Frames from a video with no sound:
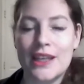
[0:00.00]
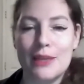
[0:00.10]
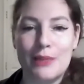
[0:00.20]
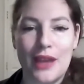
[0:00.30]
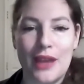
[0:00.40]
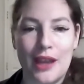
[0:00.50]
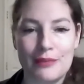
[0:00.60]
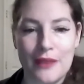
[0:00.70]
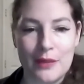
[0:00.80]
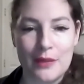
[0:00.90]
bookkeeping.
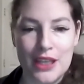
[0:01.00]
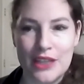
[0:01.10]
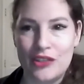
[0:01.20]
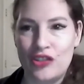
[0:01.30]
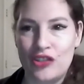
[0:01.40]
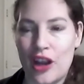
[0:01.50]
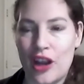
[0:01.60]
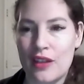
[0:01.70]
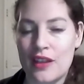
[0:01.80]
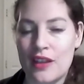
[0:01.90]
Let me
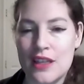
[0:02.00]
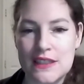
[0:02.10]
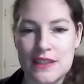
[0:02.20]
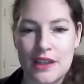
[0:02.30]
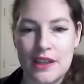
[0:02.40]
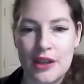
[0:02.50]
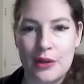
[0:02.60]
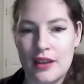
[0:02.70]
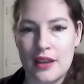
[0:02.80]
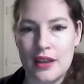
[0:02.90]
share this,
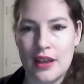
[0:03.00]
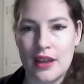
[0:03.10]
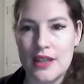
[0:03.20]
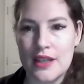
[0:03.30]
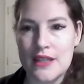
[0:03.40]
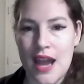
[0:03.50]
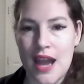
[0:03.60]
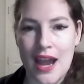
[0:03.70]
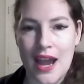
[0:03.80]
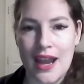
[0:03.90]
and
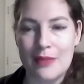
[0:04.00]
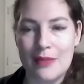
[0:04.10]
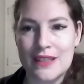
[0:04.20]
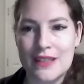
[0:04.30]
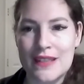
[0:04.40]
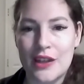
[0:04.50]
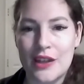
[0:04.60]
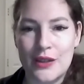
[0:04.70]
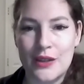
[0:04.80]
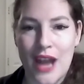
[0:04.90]
I am going to tell
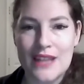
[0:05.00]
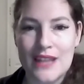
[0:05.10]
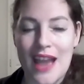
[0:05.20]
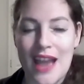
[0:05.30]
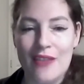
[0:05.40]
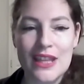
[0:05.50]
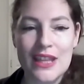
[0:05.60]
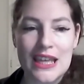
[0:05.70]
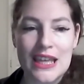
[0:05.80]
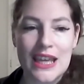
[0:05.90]
you guys
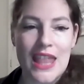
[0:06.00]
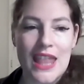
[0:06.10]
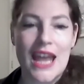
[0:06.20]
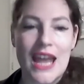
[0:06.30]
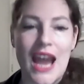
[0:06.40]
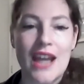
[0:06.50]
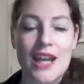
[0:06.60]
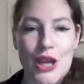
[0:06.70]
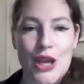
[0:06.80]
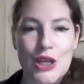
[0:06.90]
everything that
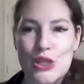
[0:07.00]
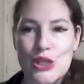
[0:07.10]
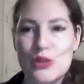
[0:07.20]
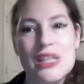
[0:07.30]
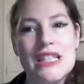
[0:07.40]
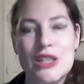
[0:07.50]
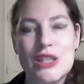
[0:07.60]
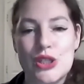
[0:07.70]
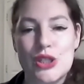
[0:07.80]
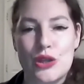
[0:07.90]
you need to
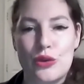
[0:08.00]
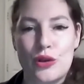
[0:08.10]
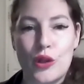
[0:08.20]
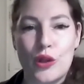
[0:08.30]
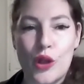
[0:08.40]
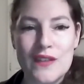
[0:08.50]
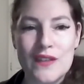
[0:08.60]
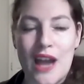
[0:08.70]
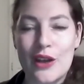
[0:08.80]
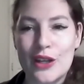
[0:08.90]
do to close
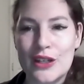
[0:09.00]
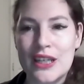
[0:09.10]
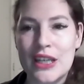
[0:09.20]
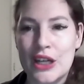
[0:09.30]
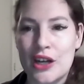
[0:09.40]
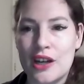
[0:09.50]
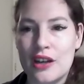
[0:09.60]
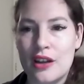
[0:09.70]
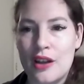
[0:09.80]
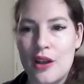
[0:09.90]
out your year
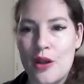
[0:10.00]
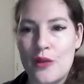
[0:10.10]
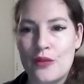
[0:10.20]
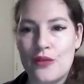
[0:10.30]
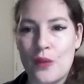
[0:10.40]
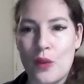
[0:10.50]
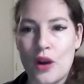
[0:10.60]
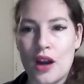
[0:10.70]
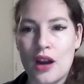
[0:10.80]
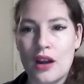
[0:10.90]

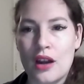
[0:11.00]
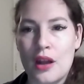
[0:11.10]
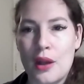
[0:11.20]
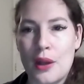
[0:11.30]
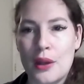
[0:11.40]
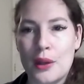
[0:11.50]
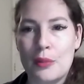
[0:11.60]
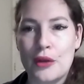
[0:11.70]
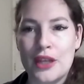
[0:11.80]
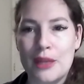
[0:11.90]
for your
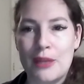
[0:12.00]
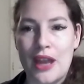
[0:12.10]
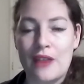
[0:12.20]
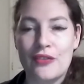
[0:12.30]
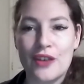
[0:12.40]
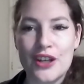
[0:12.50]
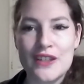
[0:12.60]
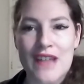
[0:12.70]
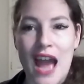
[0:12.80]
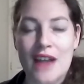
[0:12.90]
bookkeeping, for your
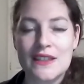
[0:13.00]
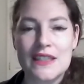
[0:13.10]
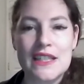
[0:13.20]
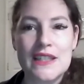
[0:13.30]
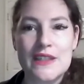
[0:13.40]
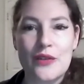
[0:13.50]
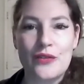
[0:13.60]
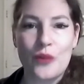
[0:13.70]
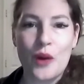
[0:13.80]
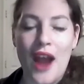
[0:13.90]
taxes,
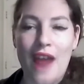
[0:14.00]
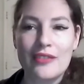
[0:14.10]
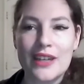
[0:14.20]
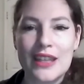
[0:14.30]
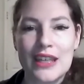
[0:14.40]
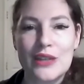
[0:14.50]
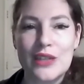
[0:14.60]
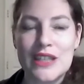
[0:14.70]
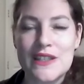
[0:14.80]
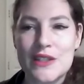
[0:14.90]
for everything you
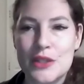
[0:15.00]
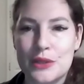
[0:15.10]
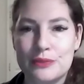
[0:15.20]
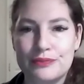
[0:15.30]
need to do.